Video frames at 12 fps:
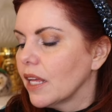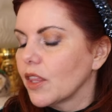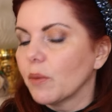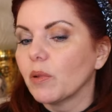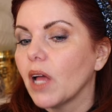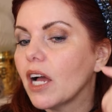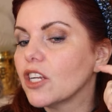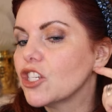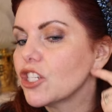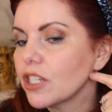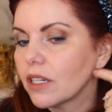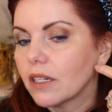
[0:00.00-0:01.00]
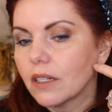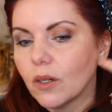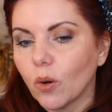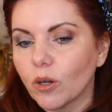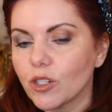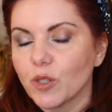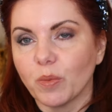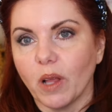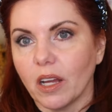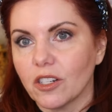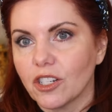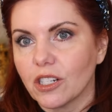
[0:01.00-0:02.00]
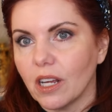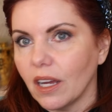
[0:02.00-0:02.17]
The blush, gorgeous blush.